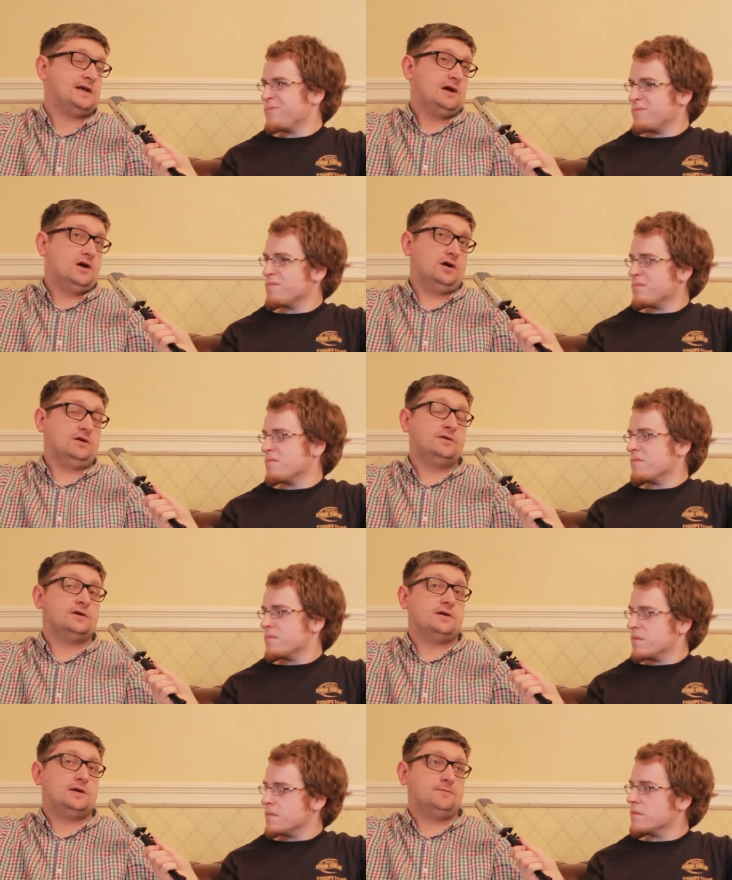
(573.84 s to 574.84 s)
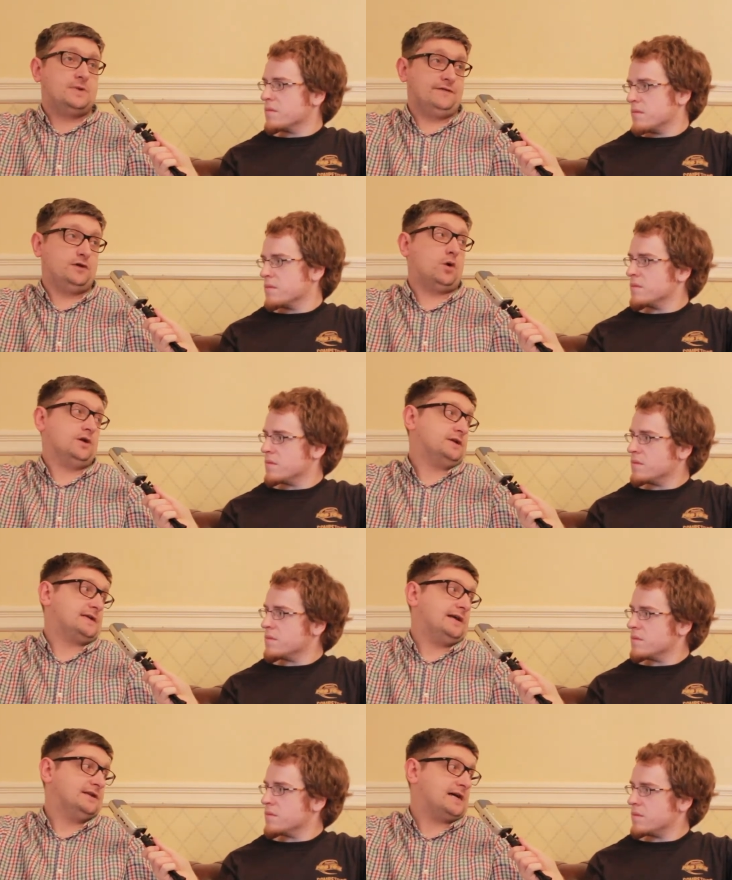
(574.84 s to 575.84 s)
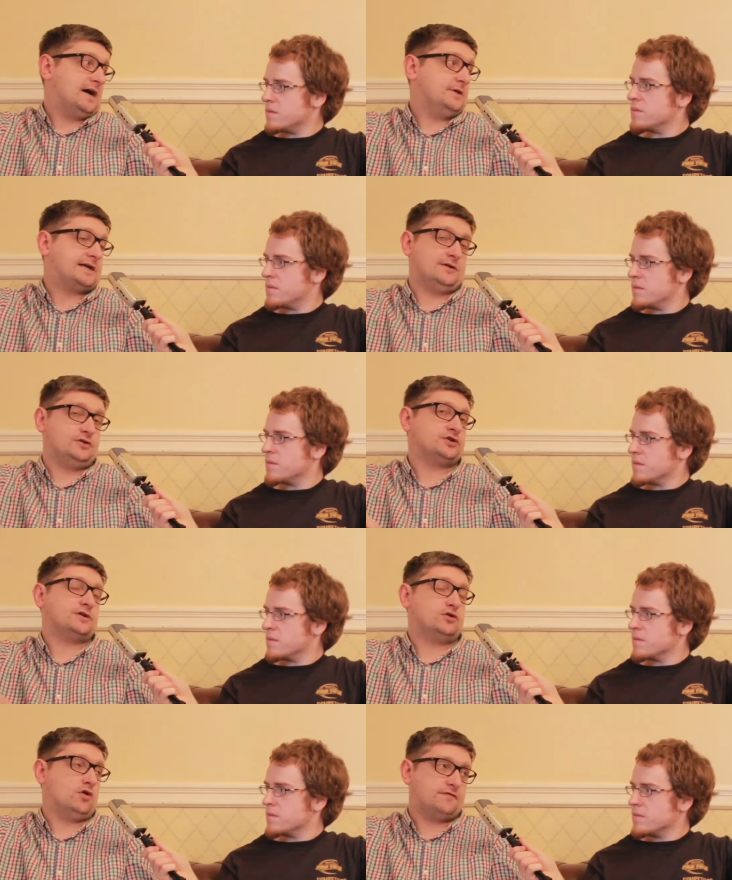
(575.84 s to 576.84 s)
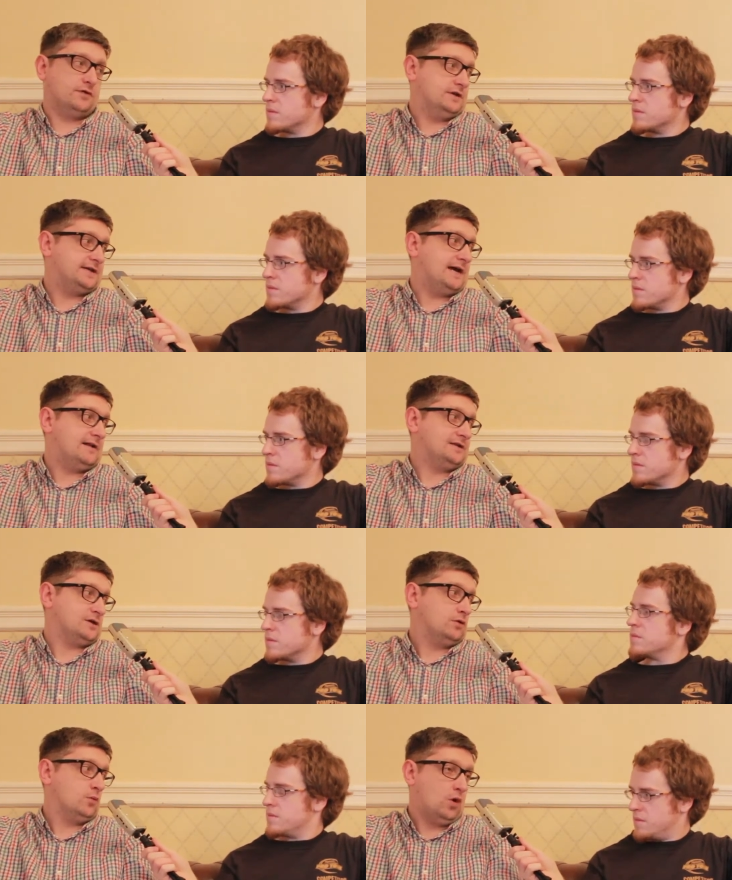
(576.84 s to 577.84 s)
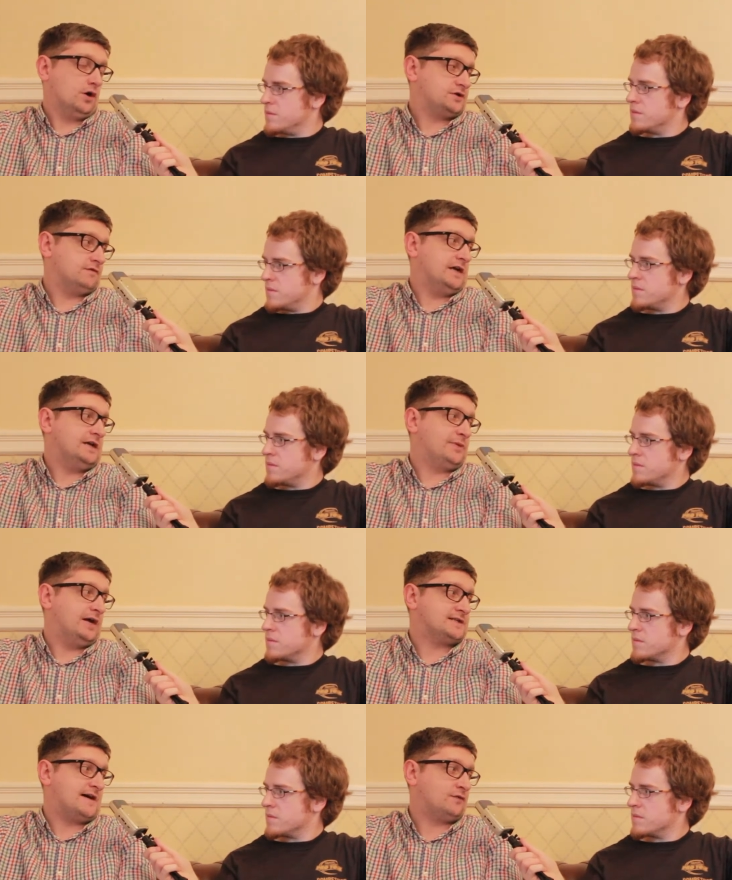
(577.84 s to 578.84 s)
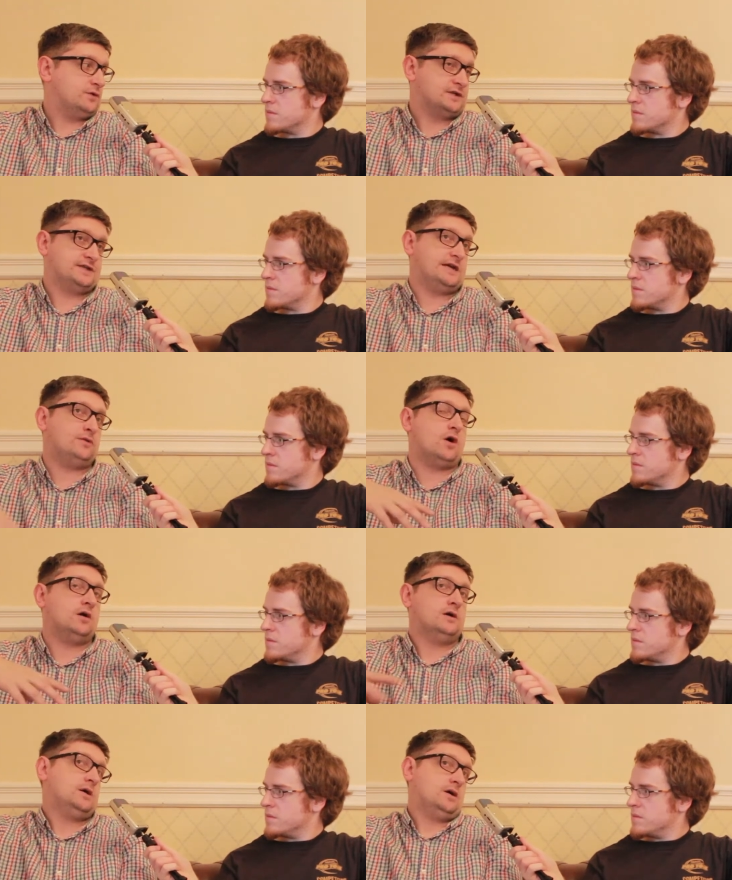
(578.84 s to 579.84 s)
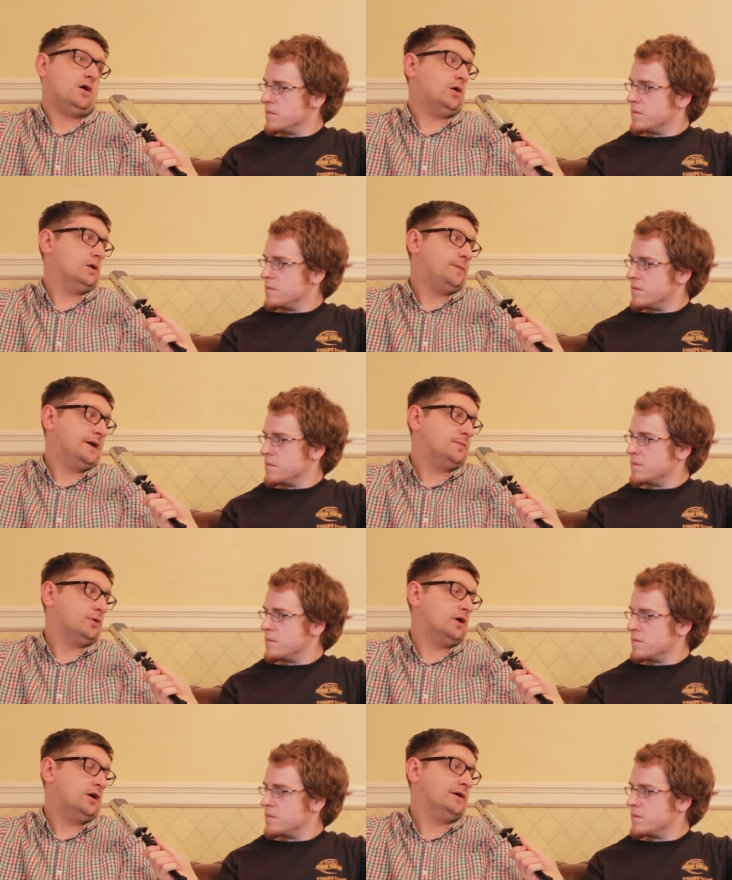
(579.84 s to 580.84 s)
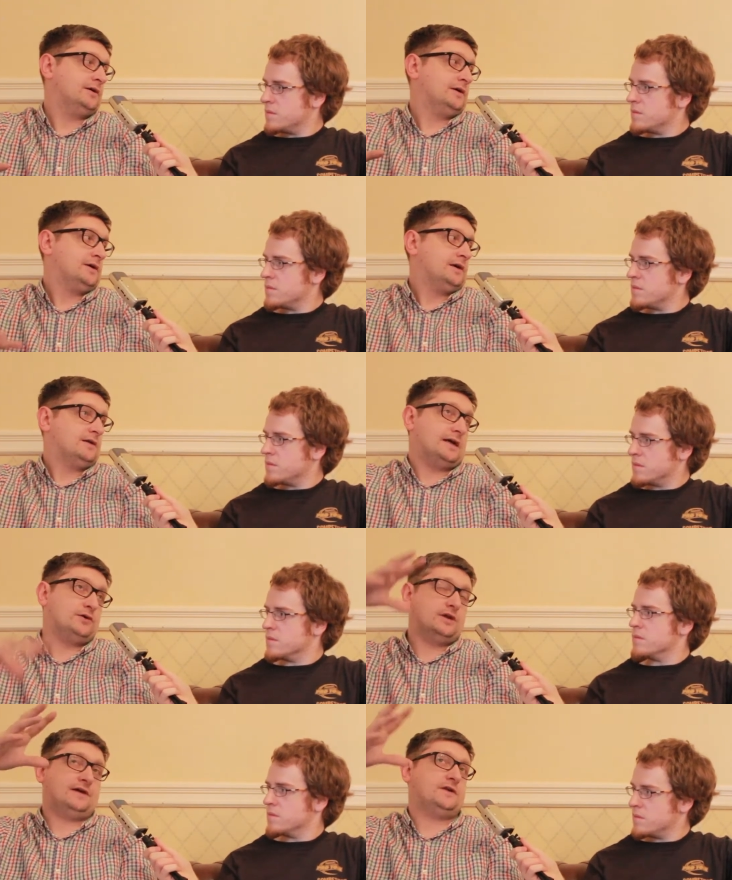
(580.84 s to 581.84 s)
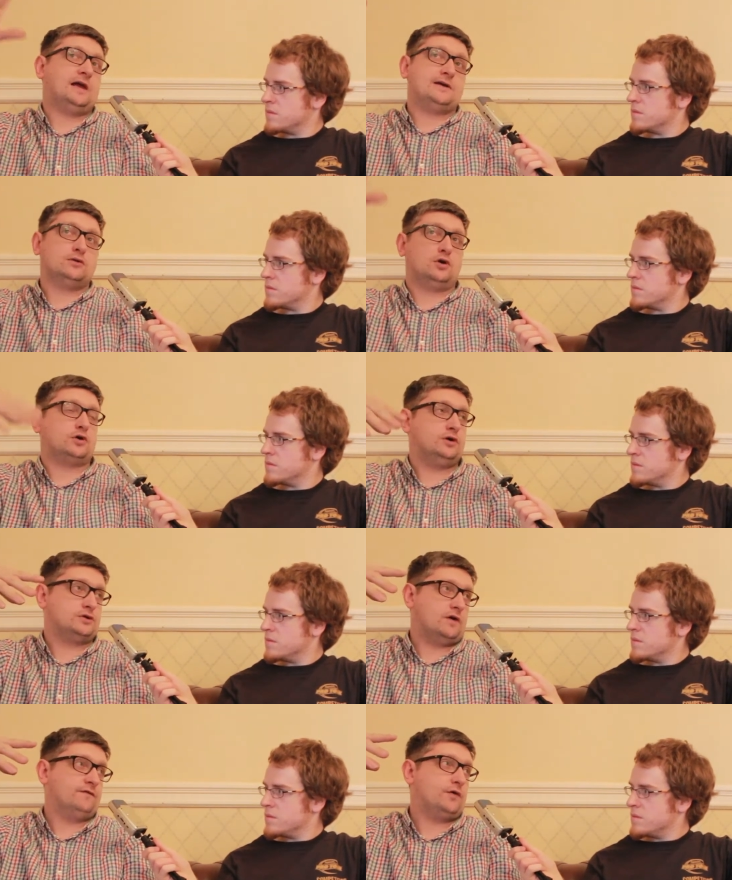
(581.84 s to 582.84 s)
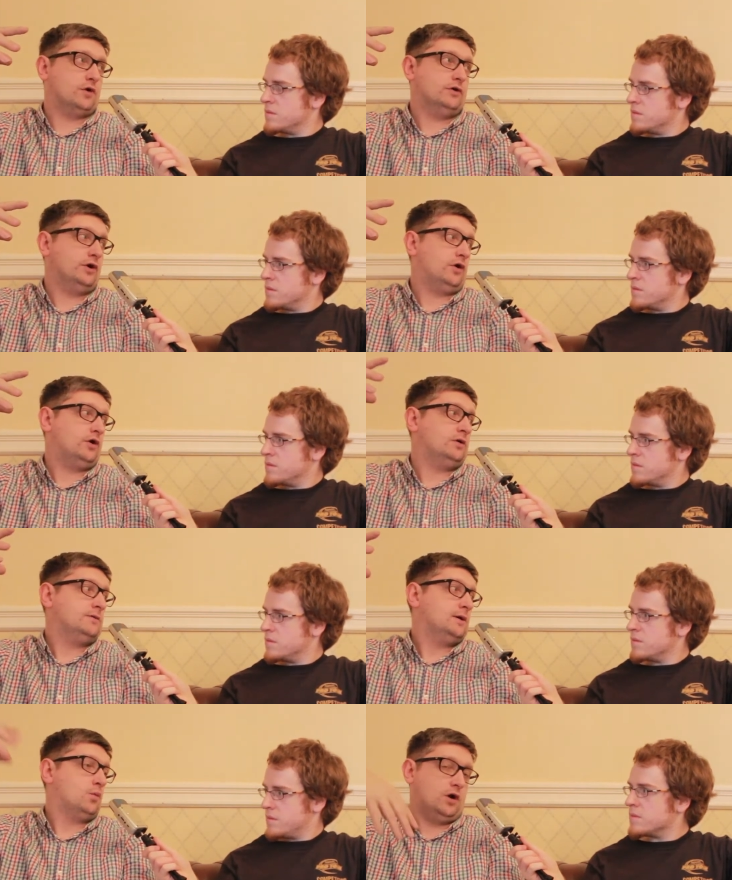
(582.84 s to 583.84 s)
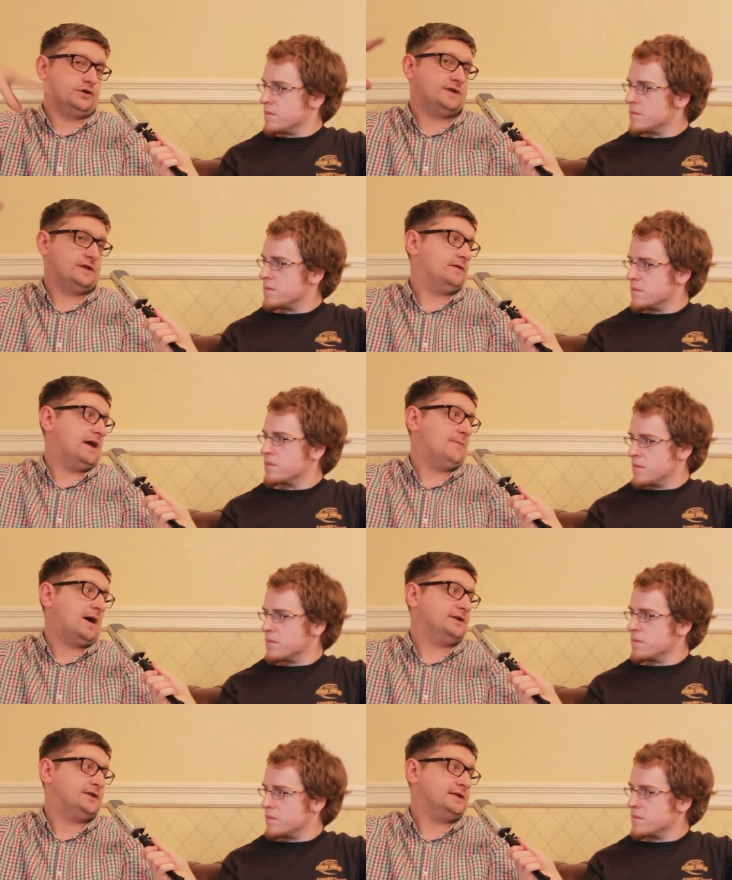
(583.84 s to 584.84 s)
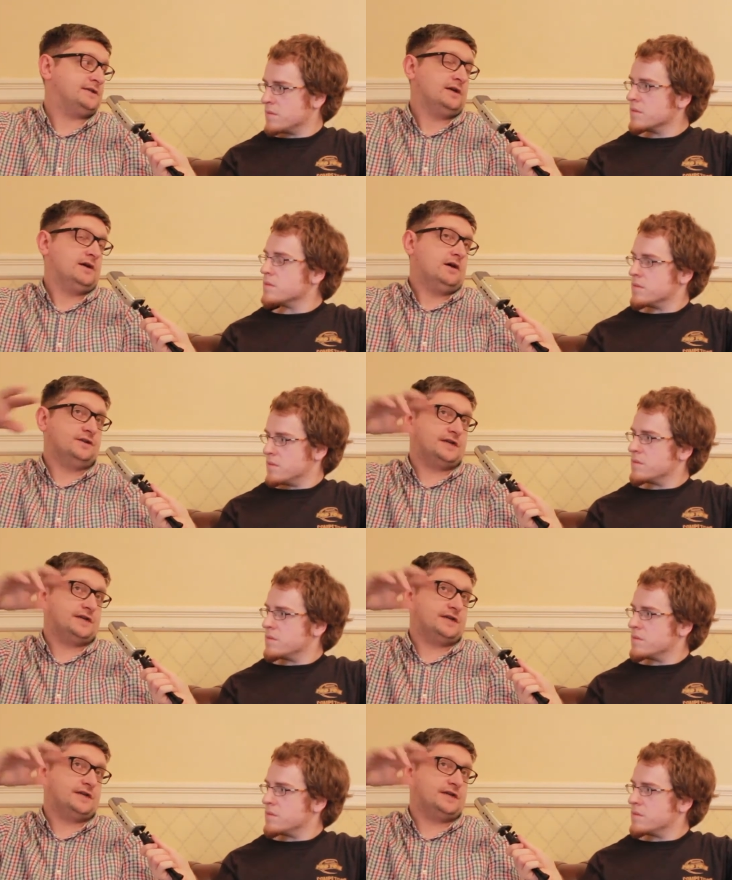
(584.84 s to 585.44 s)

Speaker 1: And if you want to take the time, you can just go through the dailies and watch the replays afterwards and see what all the people that are. You only have to look who's gone 4-0, watch their matches, and see